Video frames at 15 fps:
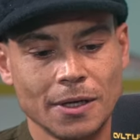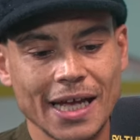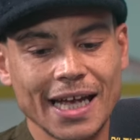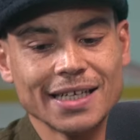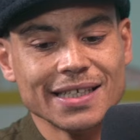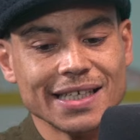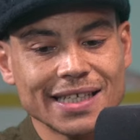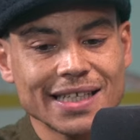
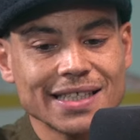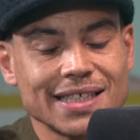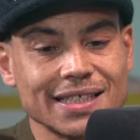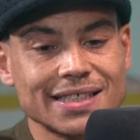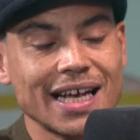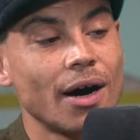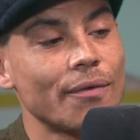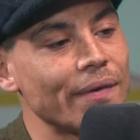it needing to
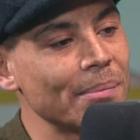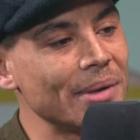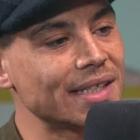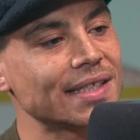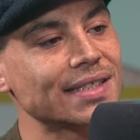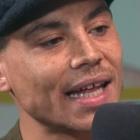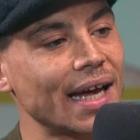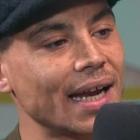sell for me
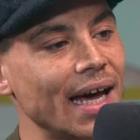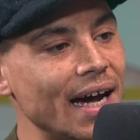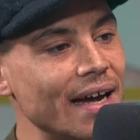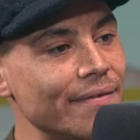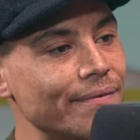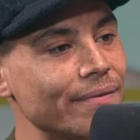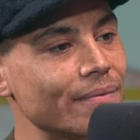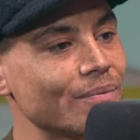to stay
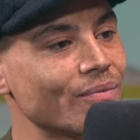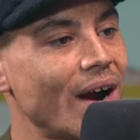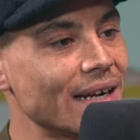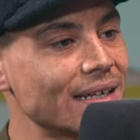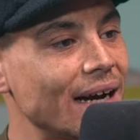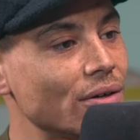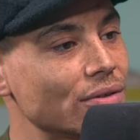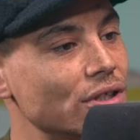alive right
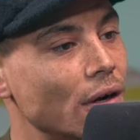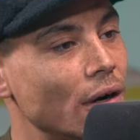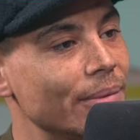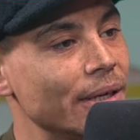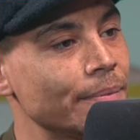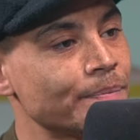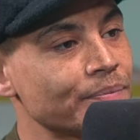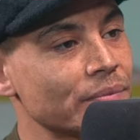now. Do you know what
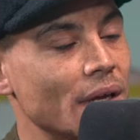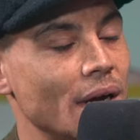I mean?